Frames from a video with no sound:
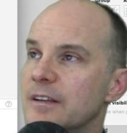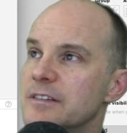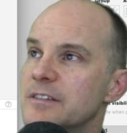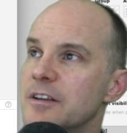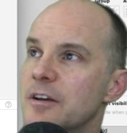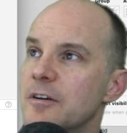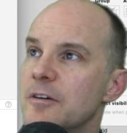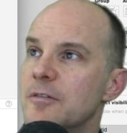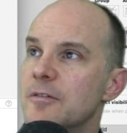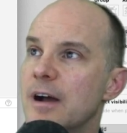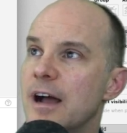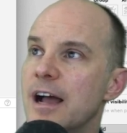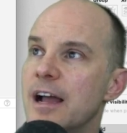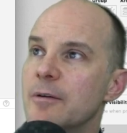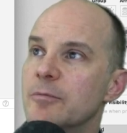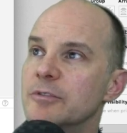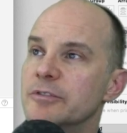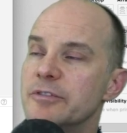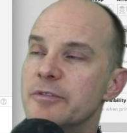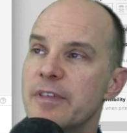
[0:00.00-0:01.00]
So
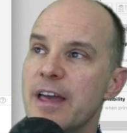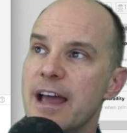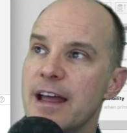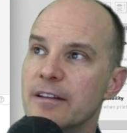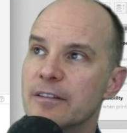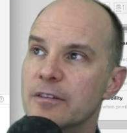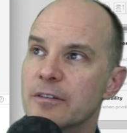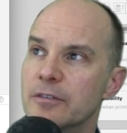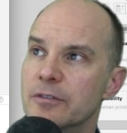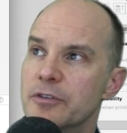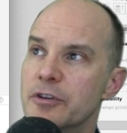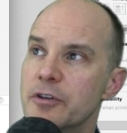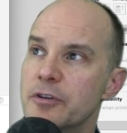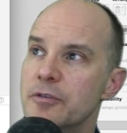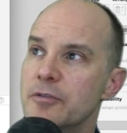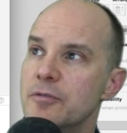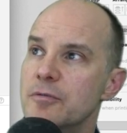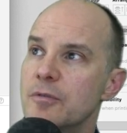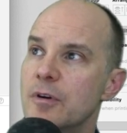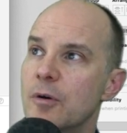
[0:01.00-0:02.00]
I will do that.
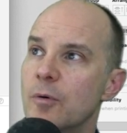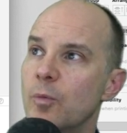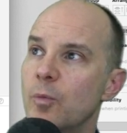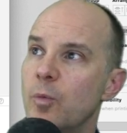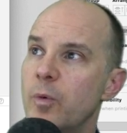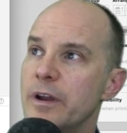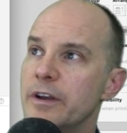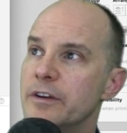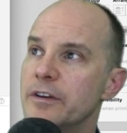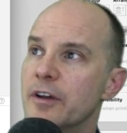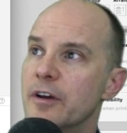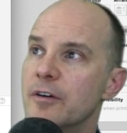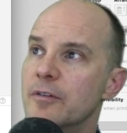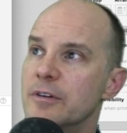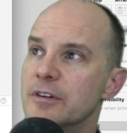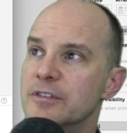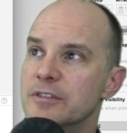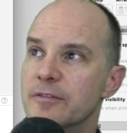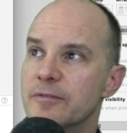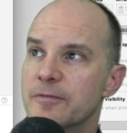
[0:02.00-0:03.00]
New
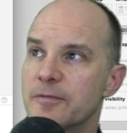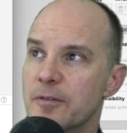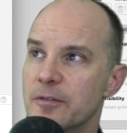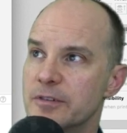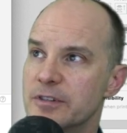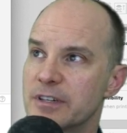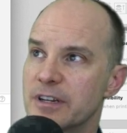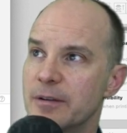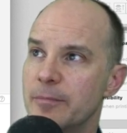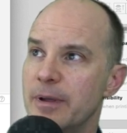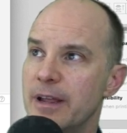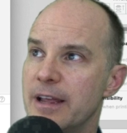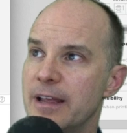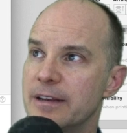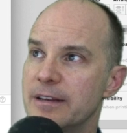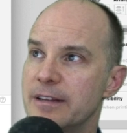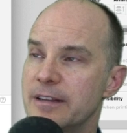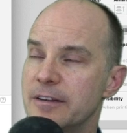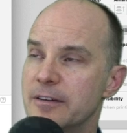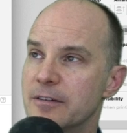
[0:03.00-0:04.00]
window is the first
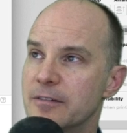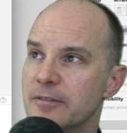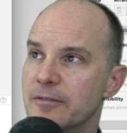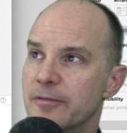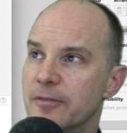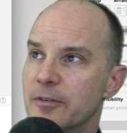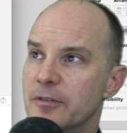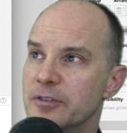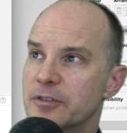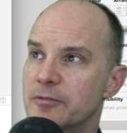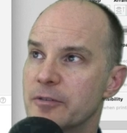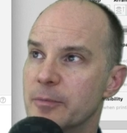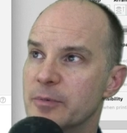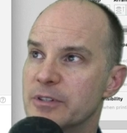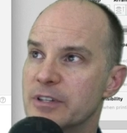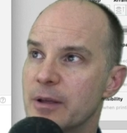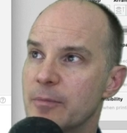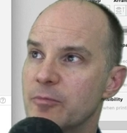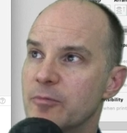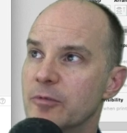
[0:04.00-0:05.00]
command here, the first
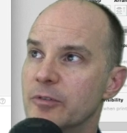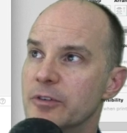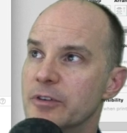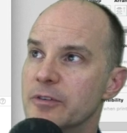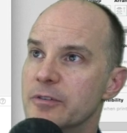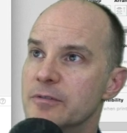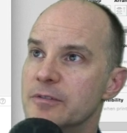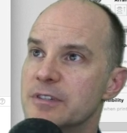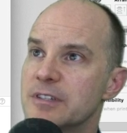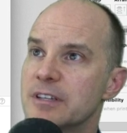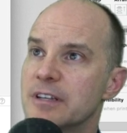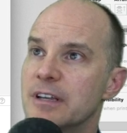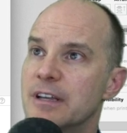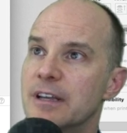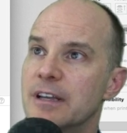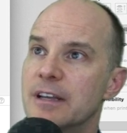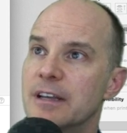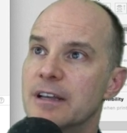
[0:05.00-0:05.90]
script step we'll use.